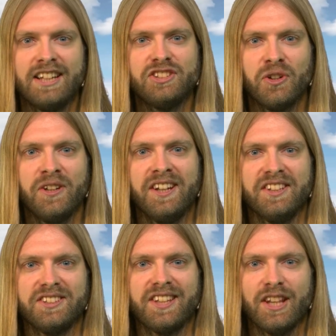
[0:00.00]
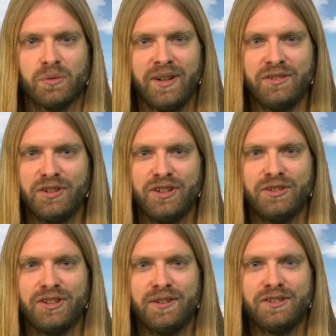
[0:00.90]
Join us as we
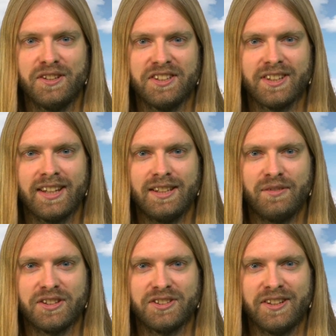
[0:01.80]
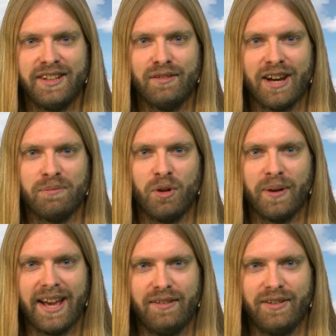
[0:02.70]
introduce you to the scientific study of animal
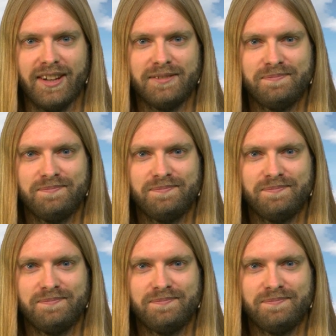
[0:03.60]
behavior.